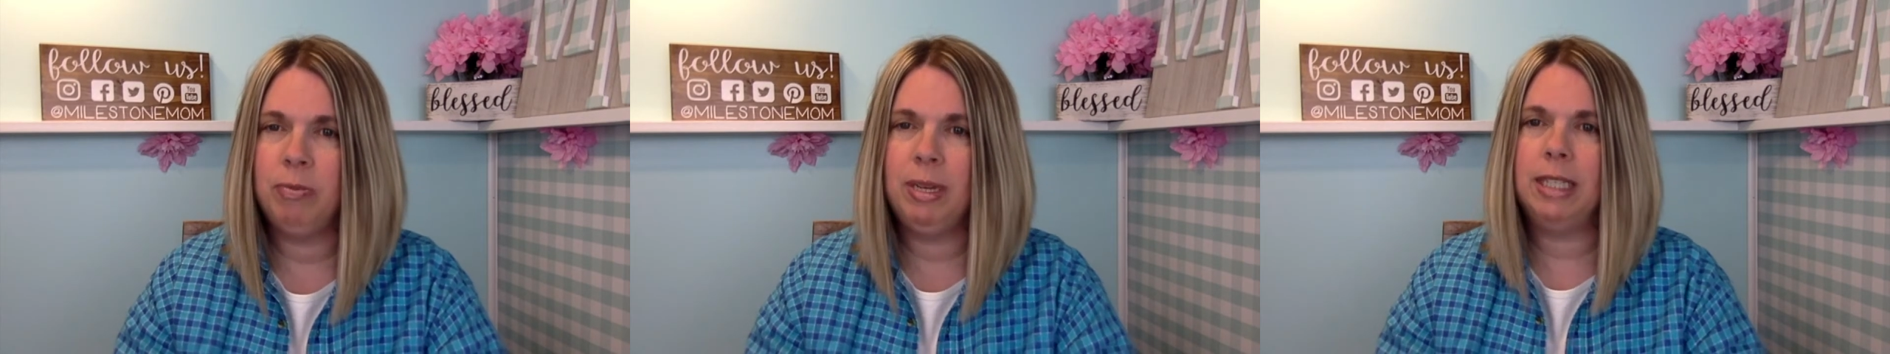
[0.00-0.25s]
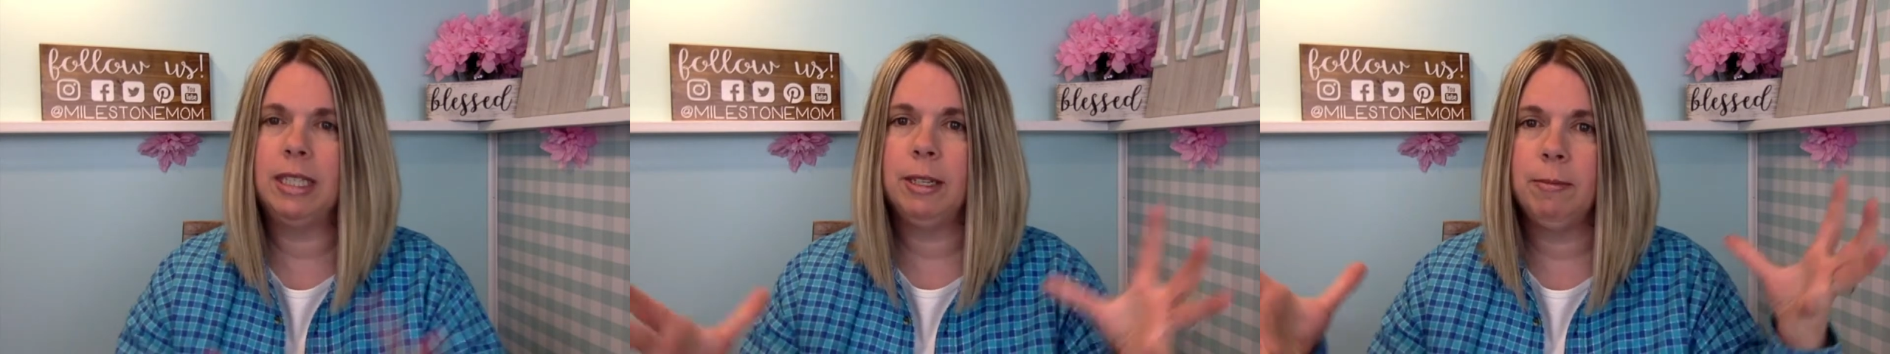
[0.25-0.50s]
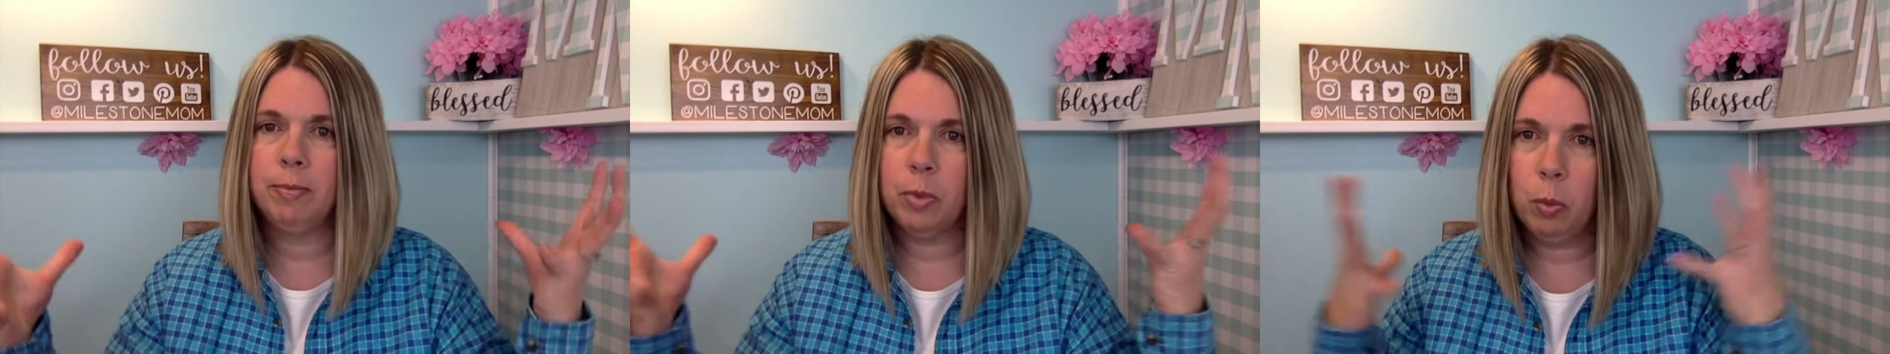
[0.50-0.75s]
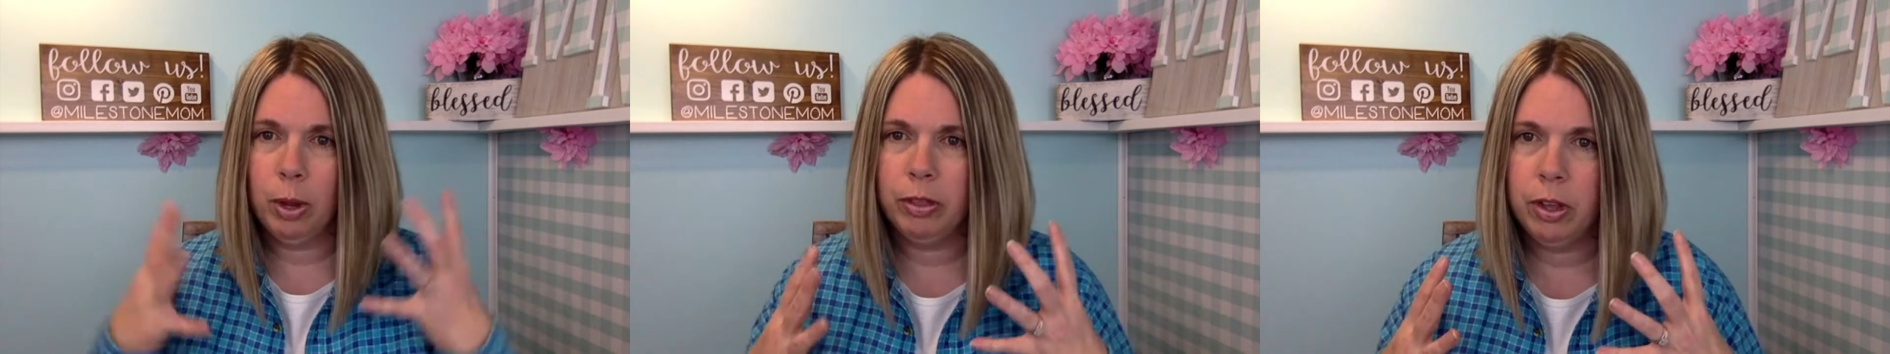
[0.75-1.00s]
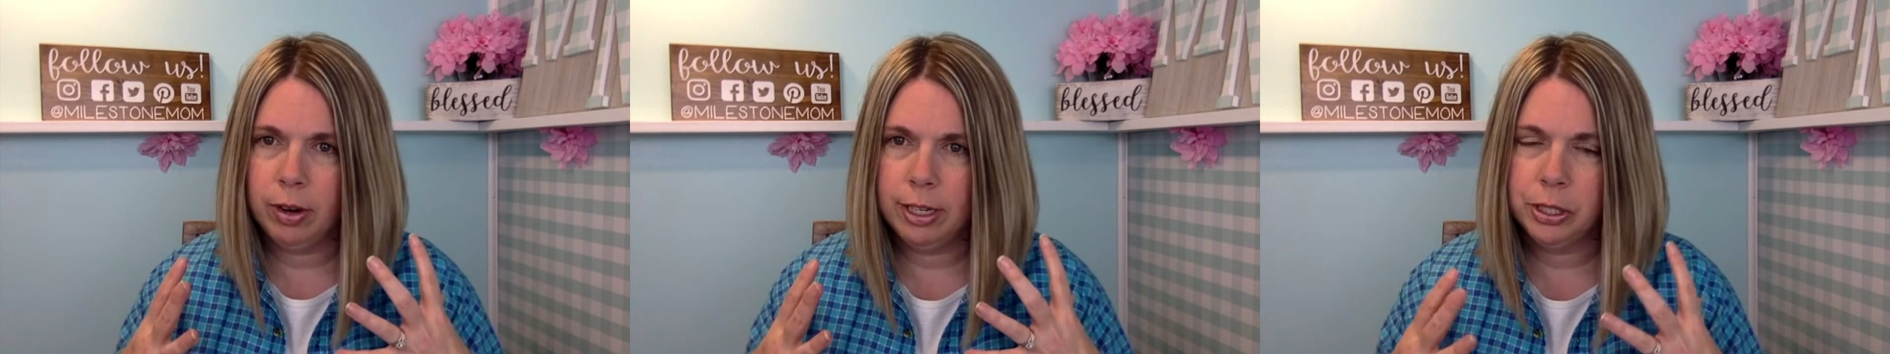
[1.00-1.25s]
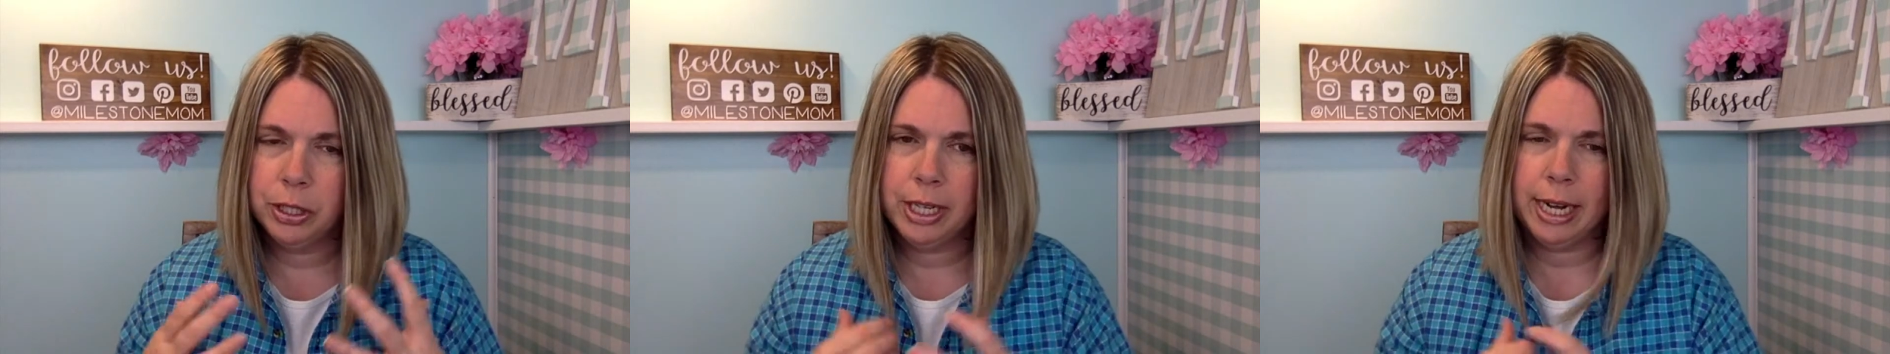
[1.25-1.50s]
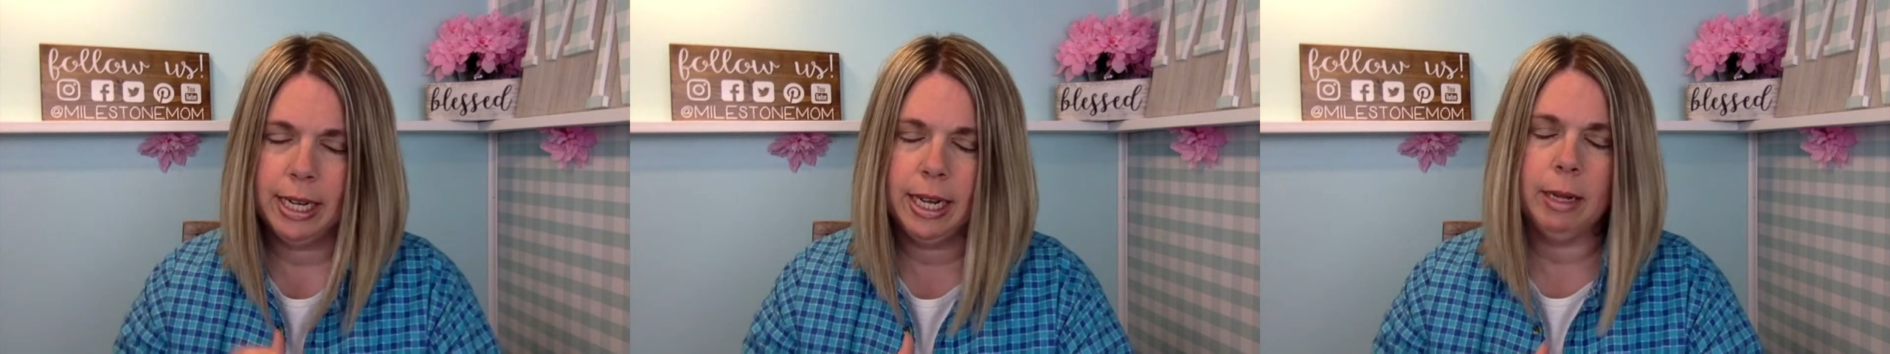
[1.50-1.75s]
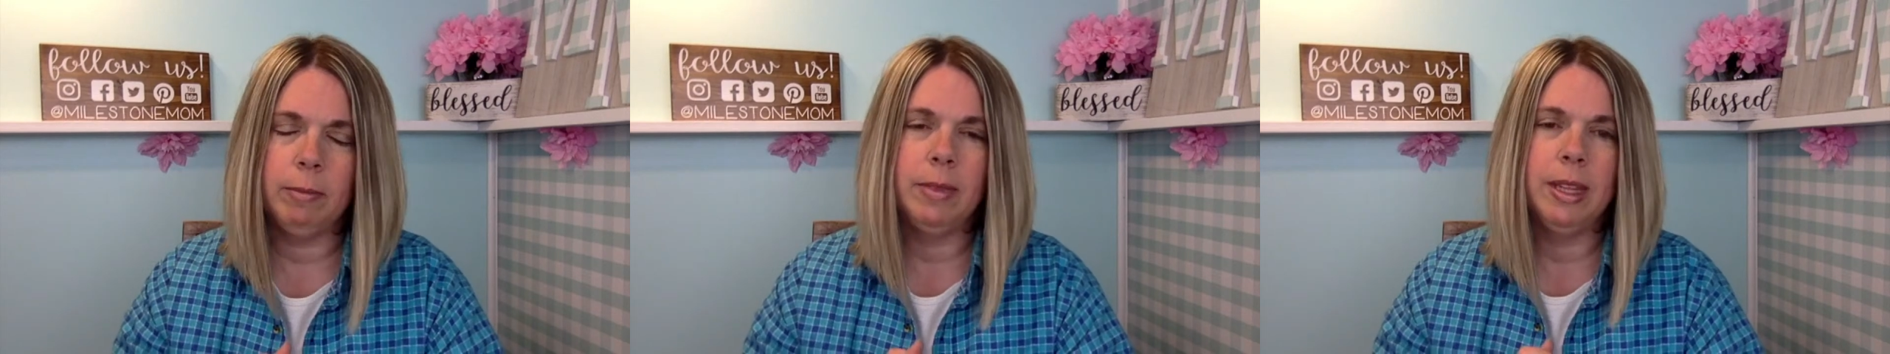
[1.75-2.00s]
piece, what they're understanding.